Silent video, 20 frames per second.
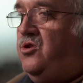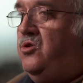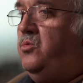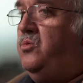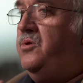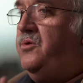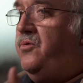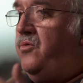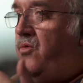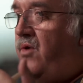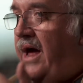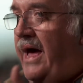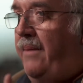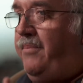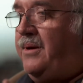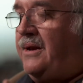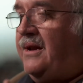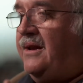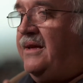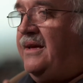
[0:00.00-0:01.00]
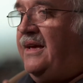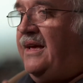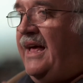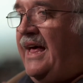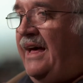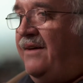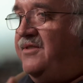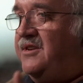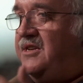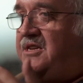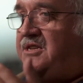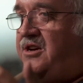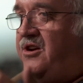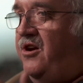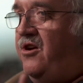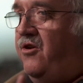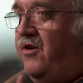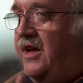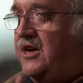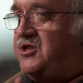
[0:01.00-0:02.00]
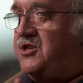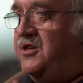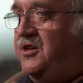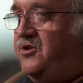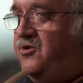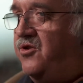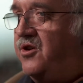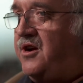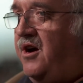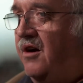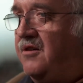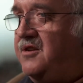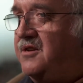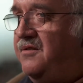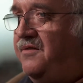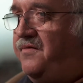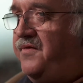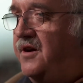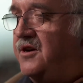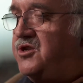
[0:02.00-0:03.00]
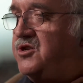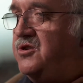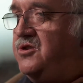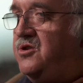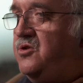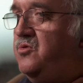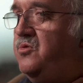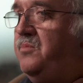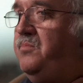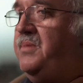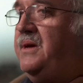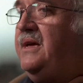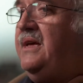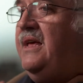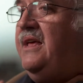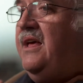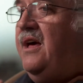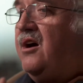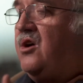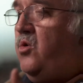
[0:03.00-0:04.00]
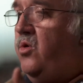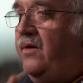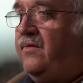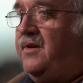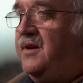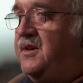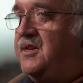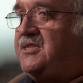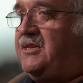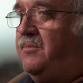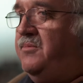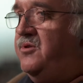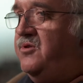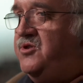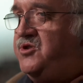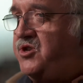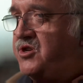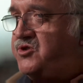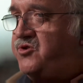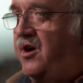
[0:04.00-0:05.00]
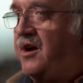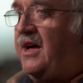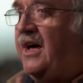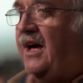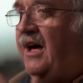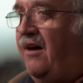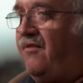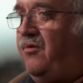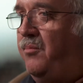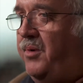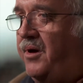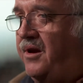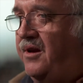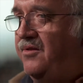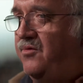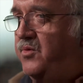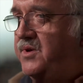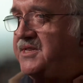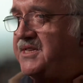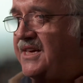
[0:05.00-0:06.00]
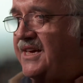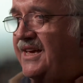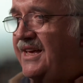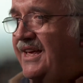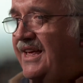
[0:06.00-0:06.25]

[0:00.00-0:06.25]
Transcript: you would rapidly have a deterioration in your cognitive function. You would be equivalent to someone who's just drunk a half a bottle of whiskey.